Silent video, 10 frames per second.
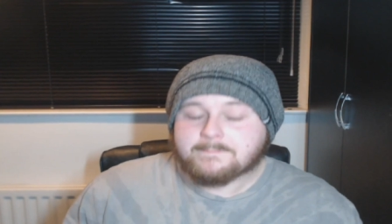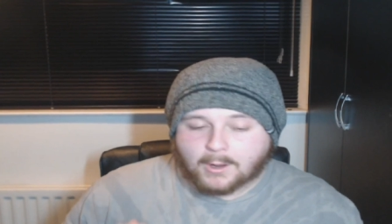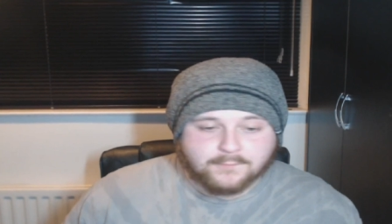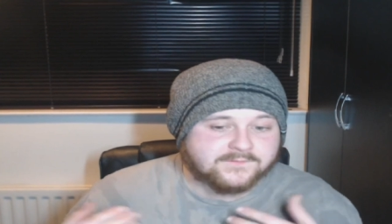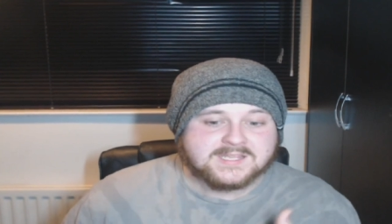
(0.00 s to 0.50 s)

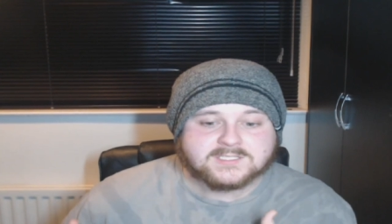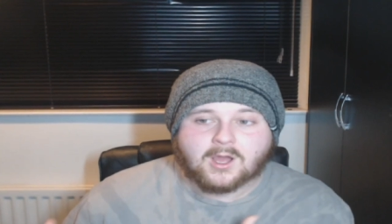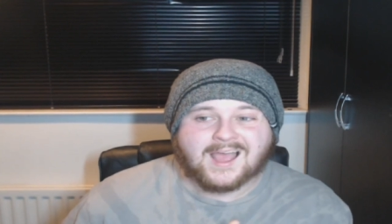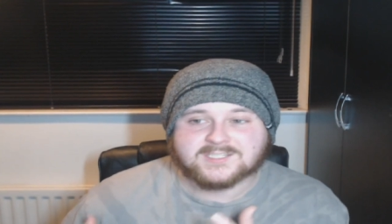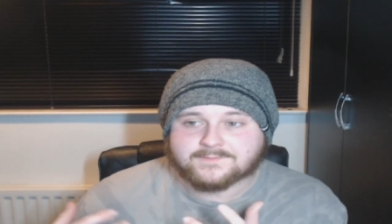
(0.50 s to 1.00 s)
Both of these
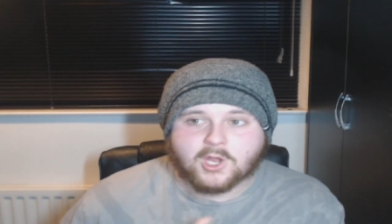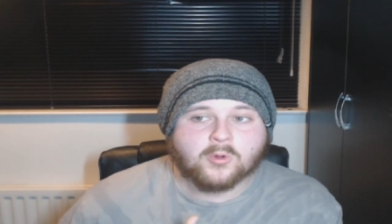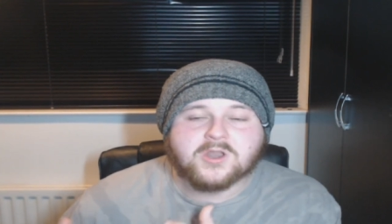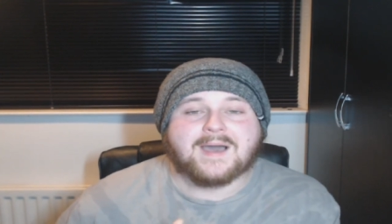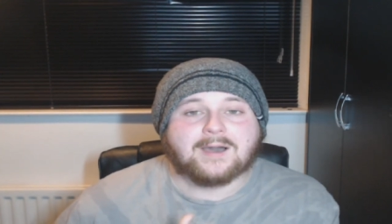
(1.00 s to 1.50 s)
guys have
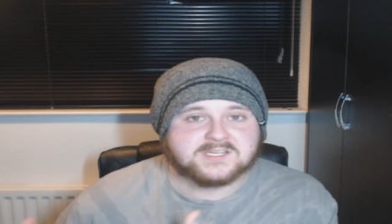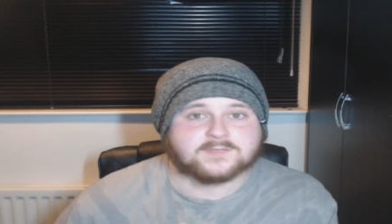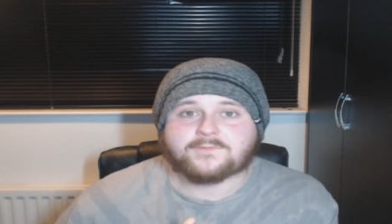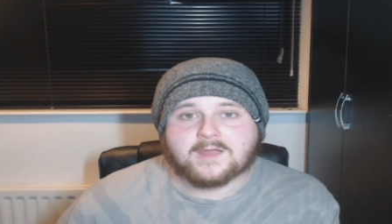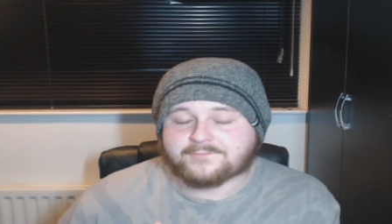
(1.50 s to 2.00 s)
known about this
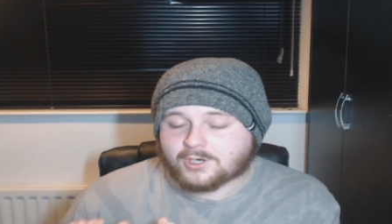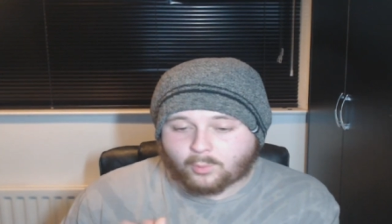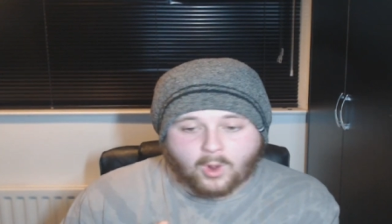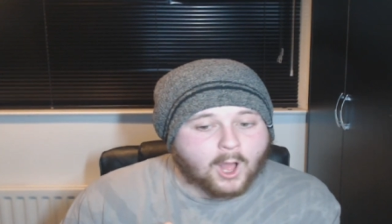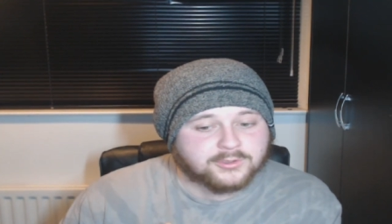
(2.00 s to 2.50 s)
fight for a
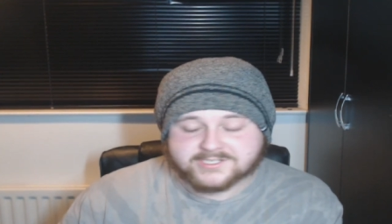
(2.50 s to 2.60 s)
while,